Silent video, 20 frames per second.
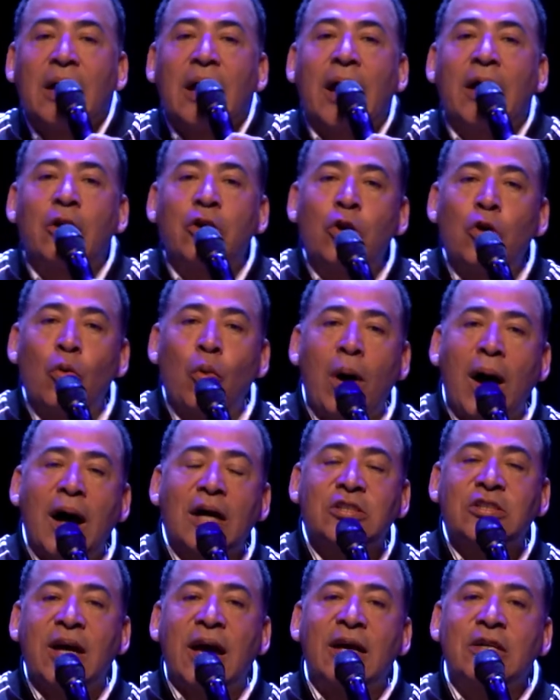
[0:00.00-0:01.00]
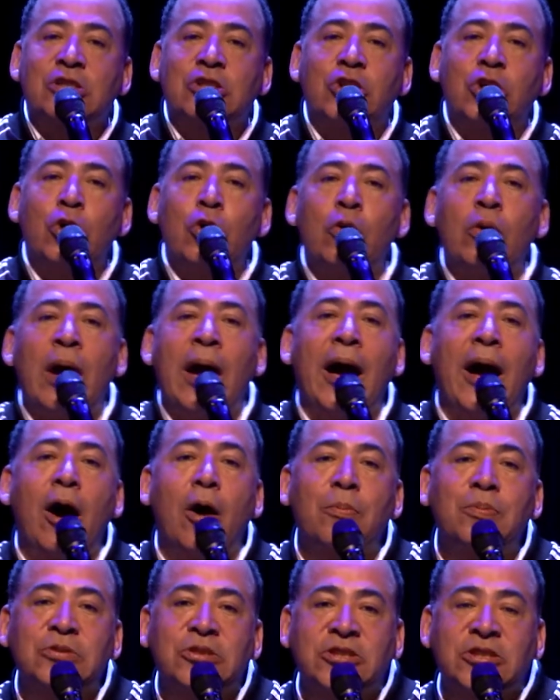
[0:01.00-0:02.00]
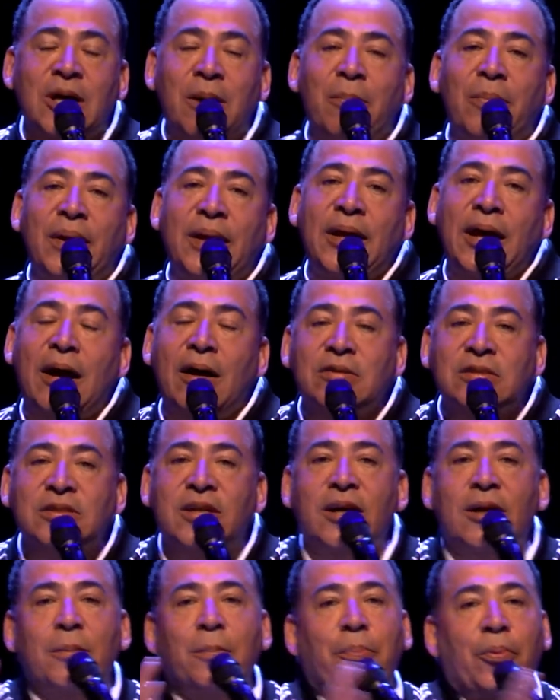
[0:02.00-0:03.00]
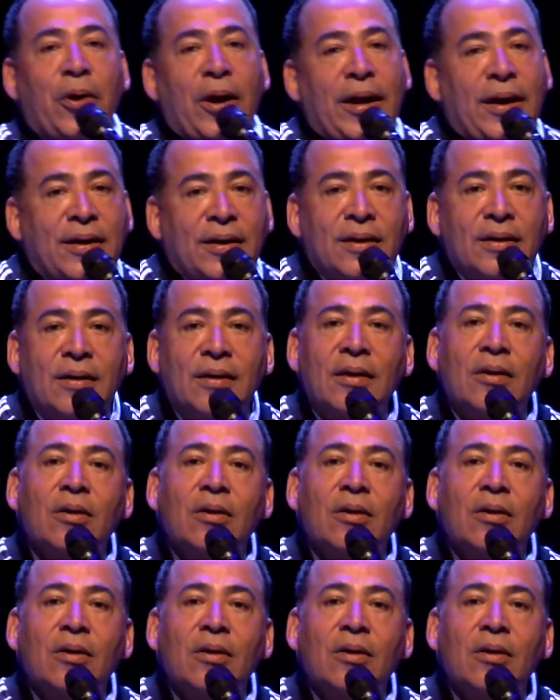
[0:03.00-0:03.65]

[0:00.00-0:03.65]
And you watch as you help somebody else get a break.